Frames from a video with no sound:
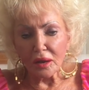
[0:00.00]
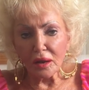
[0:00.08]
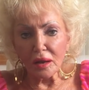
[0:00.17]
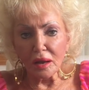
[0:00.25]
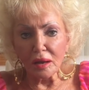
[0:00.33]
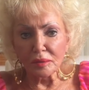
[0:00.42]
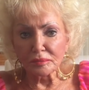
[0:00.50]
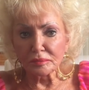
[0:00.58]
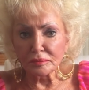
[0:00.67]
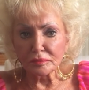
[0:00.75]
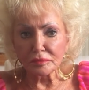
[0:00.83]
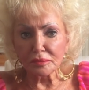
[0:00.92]
um,
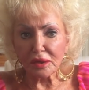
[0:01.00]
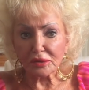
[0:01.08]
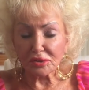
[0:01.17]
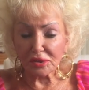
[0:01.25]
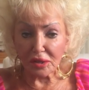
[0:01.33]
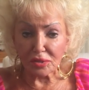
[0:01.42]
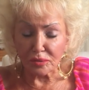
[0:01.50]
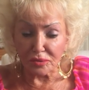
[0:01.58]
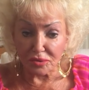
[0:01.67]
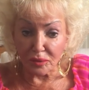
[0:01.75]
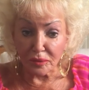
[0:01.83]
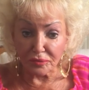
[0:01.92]
get together with
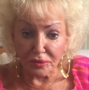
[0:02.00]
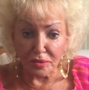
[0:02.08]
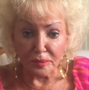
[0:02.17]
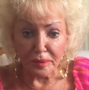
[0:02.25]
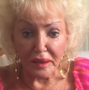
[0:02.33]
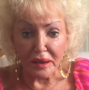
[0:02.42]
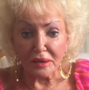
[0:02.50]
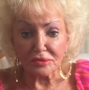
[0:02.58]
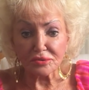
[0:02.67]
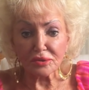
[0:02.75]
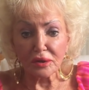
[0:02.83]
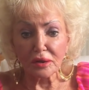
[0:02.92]
someone from the
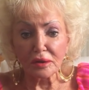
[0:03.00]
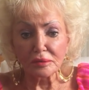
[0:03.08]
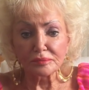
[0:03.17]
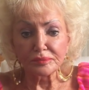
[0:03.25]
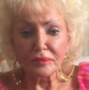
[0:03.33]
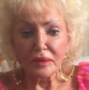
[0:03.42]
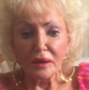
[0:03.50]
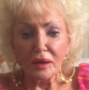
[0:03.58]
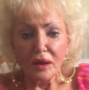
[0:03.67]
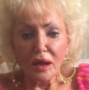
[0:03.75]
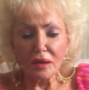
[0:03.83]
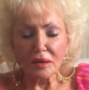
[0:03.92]
past. Um,
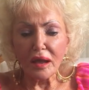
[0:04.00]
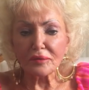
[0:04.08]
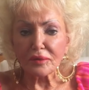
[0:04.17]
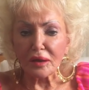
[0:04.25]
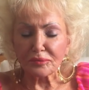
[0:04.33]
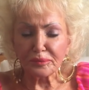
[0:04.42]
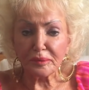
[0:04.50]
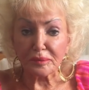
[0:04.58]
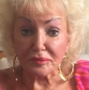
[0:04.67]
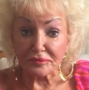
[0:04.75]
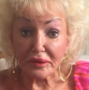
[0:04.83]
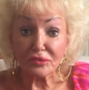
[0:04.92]
have, have people
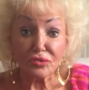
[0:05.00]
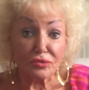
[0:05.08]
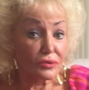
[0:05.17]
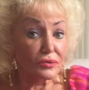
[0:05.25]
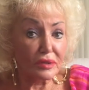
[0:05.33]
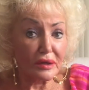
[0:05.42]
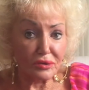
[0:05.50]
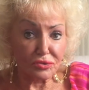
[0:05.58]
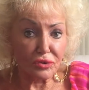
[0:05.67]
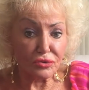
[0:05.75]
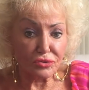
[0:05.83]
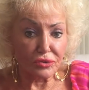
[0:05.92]
invite you to a lot of
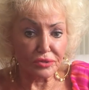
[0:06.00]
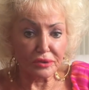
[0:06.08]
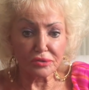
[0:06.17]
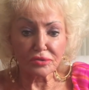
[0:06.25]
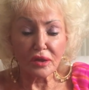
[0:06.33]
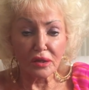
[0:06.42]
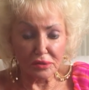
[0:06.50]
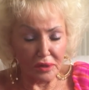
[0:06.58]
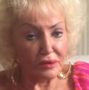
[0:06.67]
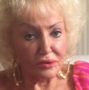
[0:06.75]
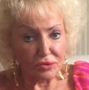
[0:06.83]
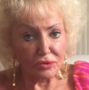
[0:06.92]
social things, a
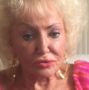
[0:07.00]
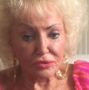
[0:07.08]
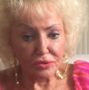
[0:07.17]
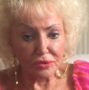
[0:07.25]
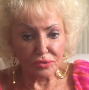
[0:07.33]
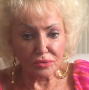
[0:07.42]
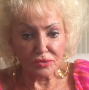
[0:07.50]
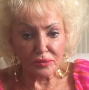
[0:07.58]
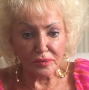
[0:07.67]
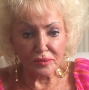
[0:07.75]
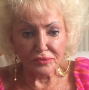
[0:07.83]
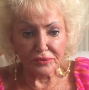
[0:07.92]
lot of social things, which will
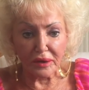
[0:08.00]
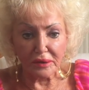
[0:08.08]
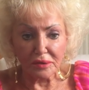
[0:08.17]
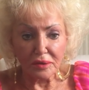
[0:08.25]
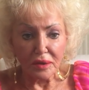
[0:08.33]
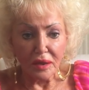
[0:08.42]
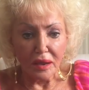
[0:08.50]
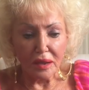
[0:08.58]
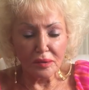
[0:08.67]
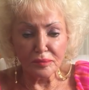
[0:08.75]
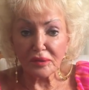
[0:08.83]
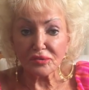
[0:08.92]
be fine.
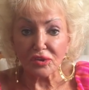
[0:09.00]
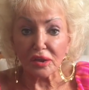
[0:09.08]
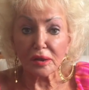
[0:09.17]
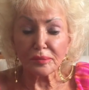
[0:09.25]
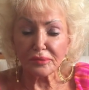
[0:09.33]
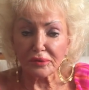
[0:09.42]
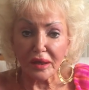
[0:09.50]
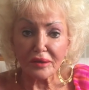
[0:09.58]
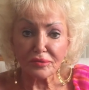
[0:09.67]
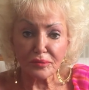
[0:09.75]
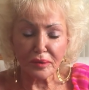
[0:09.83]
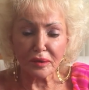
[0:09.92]
And it may shake up your
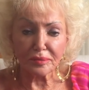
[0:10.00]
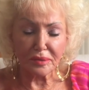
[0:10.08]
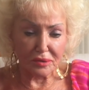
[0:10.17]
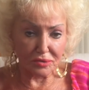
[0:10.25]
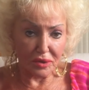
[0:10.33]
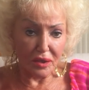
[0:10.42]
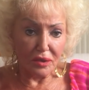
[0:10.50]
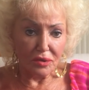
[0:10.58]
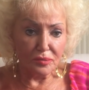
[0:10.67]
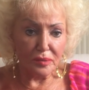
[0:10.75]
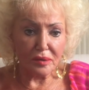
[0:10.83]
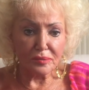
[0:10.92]
life a bit because
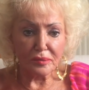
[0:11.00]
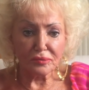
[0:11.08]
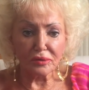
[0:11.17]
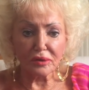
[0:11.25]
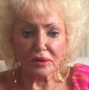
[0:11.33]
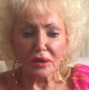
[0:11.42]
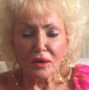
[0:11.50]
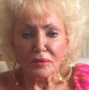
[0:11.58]
you may have been real